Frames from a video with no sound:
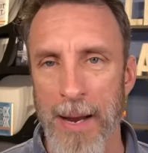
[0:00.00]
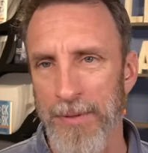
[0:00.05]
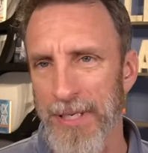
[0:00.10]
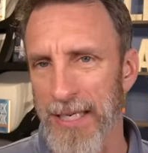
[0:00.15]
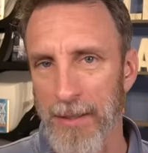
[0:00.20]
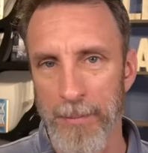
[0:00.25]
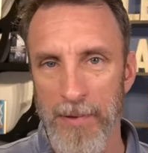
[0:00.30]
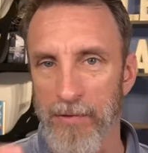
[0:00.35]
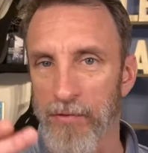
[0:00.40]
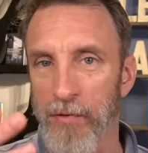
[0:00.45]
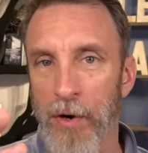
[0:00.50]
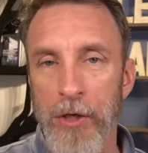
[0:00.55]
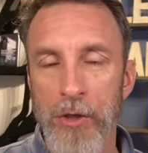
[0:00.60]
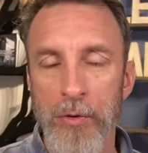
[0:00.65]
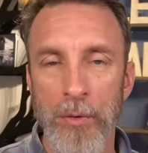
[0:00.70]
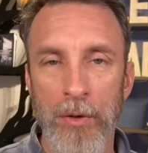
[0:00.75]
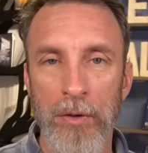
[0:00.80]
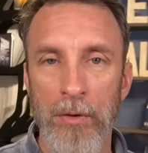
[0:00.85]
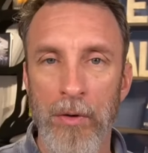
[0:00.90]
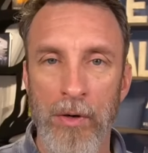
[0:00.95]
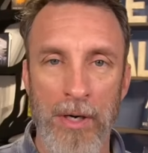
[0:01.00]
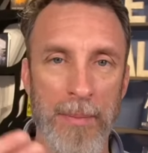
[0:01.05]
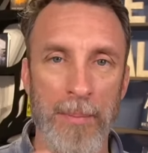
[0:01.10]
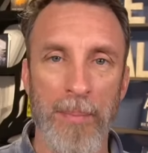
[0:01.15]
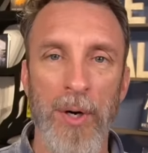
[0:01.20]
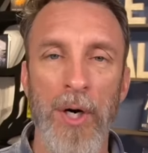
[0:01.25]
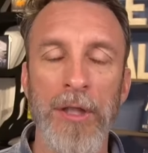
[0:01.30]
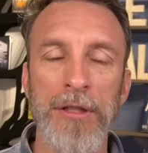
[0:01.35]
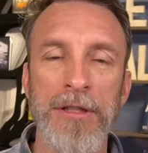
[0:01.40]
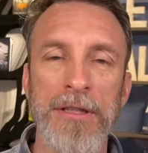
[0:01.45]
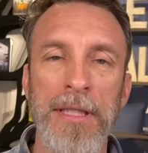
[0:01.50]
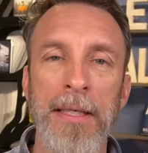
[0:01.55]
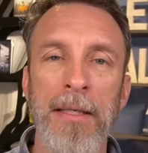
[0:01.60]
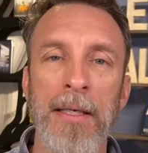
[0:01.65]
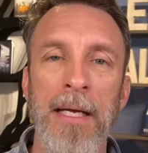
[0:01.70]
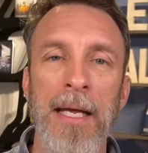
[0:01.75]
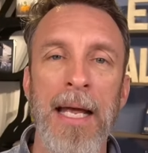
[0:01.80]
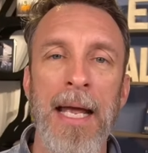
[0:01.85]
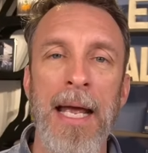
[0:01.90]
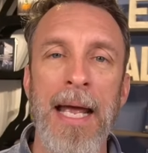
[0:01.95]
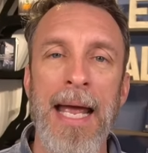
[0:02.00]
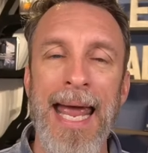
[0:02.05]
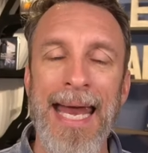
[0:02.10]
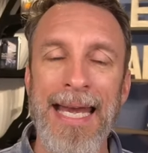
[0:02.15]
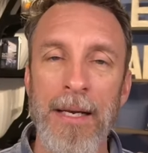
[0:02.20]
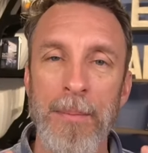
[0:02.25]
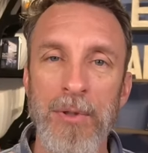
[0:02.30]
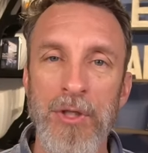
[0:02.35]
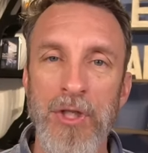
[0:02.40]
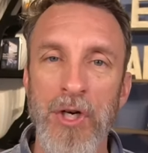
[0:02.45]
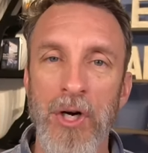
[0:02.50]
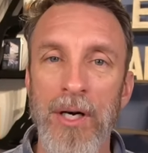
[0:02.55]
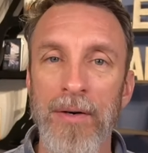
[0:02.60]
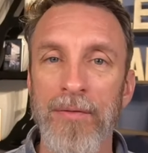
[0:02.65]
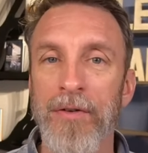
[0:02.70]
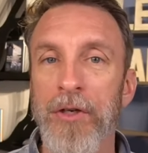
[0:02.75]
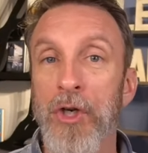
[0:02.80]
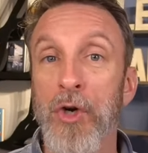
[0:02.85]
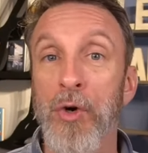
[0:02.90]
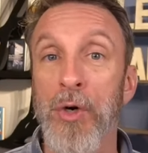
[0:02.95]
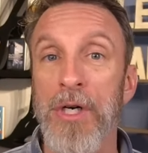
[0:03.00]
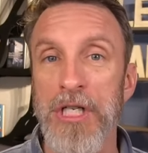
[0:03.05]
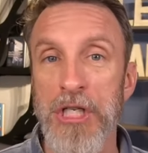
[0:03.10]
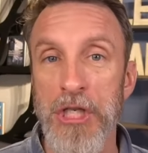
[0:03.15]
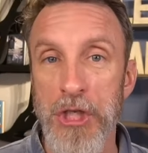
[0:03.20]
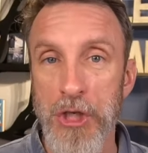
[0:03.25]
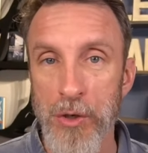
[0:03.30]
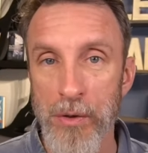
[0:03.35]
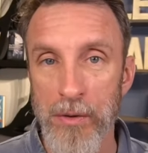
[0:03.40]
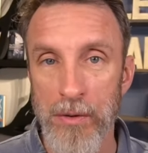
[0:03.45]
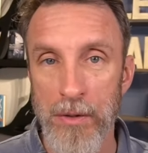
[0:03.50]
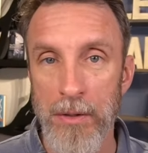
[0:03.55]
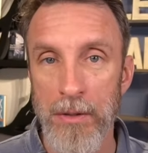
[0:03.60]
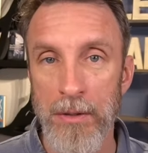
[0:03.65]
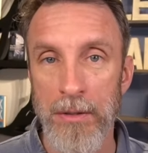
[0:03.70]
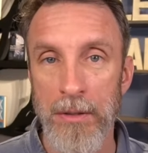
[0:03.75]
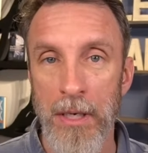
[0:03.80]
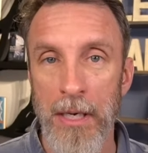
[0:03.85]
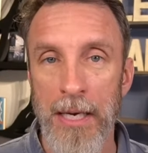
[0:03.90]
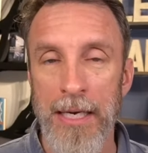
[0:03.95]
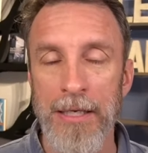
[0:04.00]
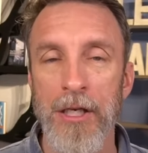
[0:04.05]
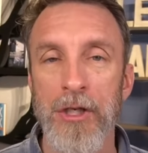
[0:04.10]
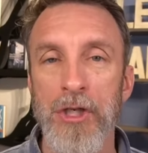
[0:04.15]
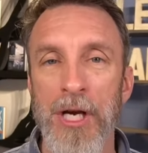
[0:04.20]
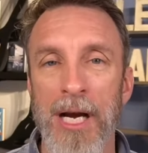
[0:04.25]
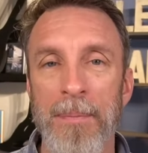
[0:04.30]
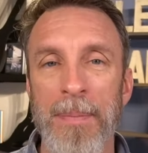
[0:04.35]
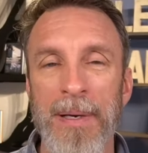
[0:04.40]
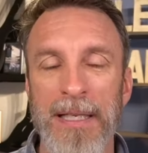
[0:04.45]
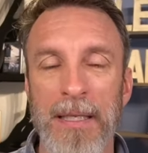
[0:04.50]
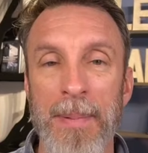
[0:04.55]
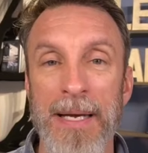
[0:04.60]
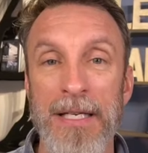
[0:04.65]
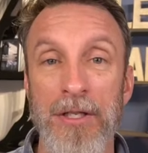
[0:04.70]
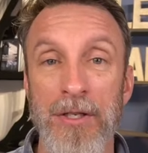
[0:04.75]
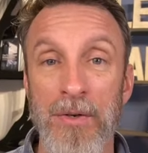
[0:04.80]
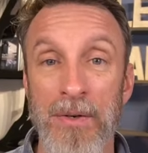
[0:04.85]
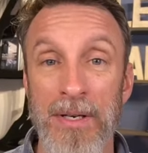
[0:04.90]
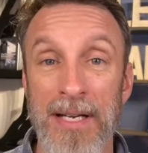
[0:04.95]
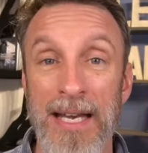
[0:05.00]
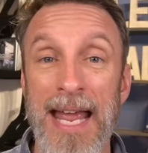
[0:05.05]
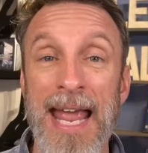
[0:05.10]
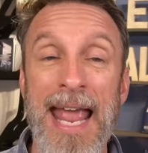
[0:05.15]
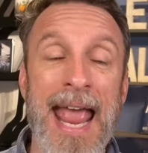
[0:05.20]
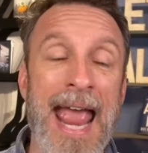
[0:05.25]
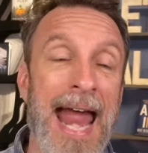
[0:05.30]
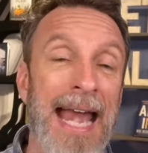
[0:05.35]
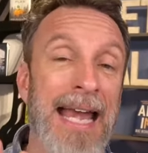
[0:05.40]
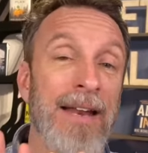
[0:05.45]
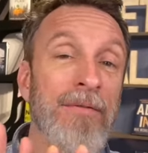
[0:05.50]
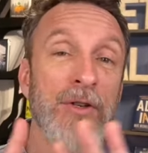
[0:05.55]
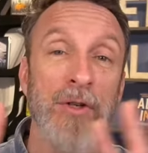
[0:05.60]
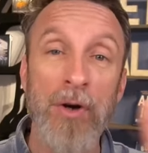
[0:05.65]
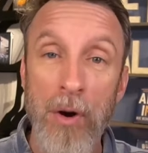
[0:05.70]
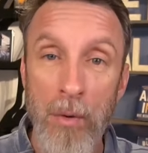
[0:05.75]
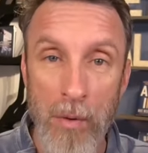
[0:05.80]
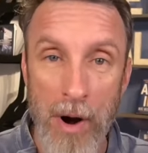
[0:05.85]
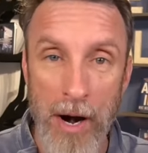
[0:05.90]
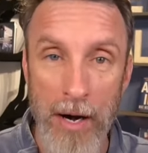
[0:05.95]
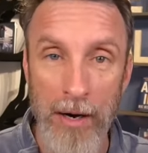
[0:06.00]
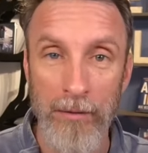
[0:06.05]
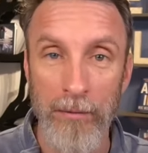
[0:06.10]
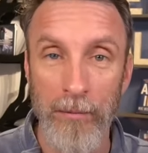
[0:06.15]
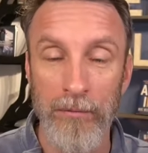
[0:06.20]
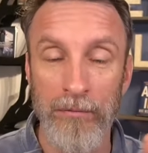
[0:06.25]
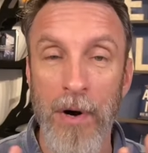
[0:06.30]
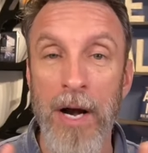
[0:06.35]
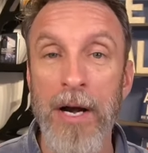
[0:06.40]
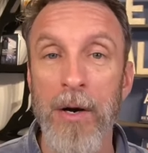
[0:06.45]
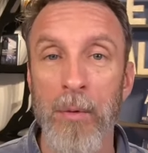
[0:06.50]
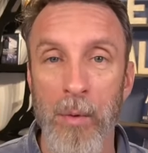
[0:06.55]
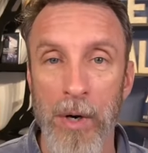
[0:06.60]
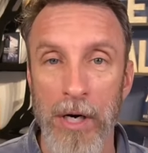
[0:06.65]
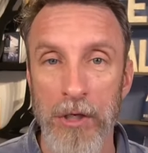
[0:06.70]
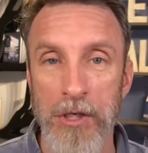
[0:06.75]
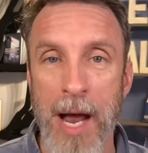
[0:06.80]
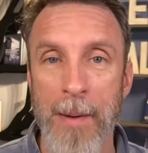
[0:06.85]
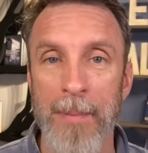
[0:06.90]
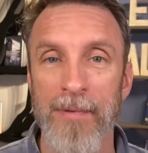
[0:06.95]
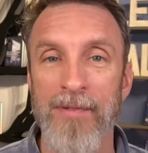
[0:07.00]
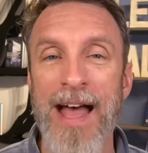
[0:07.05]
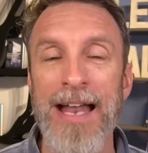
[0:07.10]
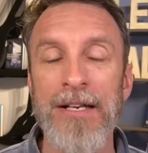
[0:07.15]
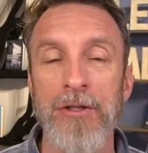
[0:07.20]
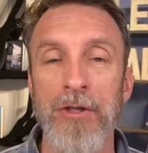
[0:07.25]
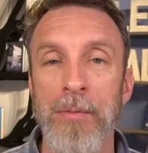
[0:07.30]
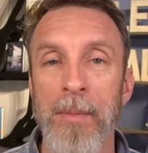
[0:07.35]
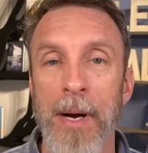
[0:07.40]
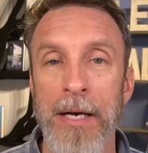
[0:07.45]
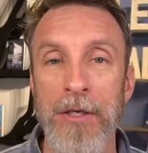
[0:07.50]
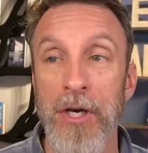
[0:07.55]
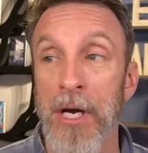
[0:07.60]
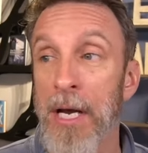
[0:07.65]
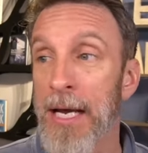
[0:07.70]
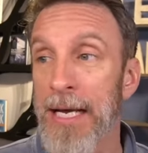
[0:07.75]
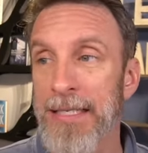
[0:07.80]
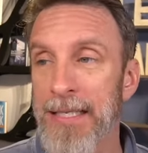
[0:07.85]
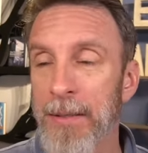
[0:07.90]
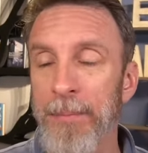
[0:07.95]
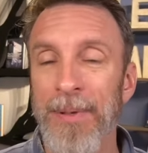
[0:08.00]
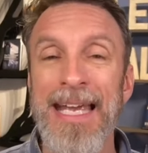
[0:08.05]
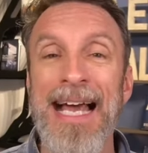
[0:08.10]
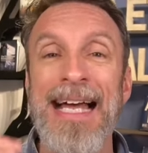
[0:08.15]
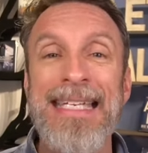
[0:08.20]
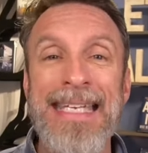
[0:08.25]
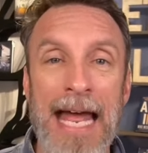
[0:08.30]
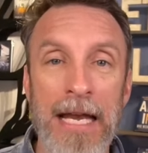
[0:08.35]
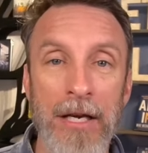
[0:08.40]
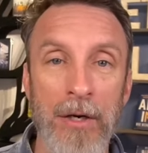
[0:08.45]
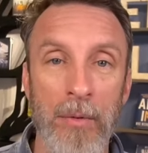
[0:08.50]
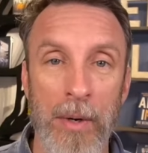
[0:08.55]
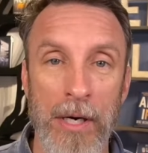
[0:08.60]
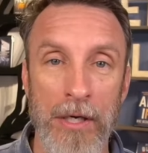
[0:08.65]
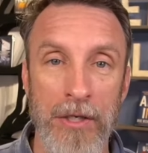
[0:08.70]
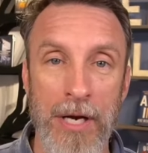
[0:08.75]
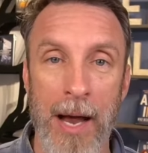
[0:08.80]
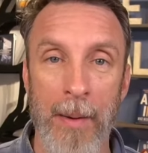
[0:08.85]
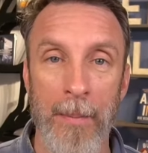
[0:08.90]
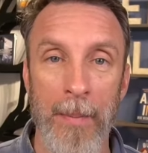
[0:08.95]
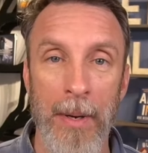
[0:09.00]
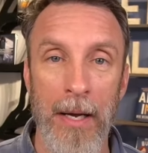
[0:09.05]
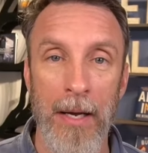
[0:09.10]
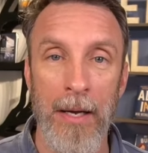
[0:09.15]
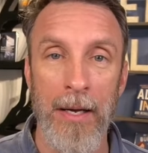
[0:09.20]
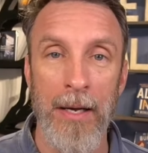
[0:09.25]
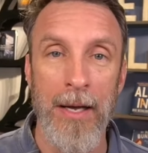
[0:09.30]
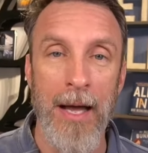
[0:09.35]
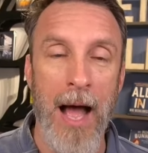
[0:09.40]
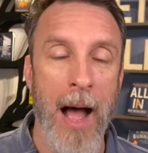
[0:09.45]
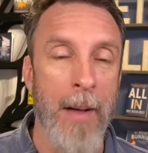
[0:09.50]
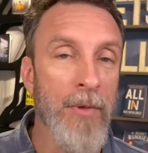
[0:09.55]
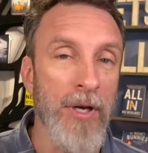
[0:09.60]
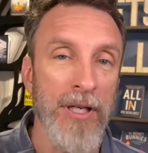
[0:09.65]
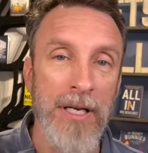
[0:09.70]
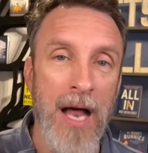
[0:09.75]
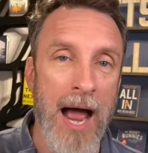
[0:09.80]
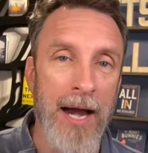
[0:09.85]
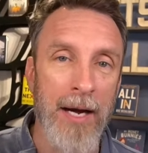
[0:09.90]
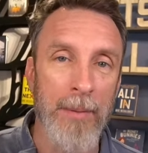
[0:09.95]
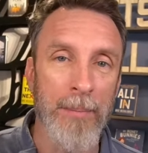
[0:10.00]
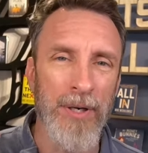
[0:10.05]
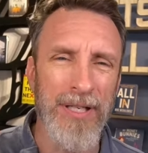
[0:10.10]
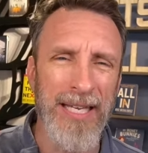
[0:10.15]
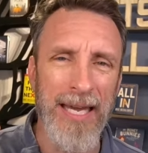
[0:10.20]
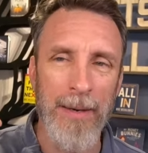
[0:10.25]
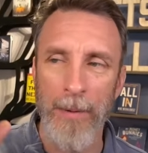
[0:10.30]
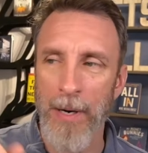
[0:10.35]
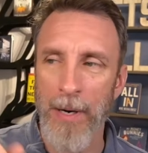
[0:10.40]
They can be virtual or in person and observe your students to cherry pick the best student. And if you don't want to run a workshop, if that's too much, simply attend a workshop. I'm looking to hire a bookkeeper.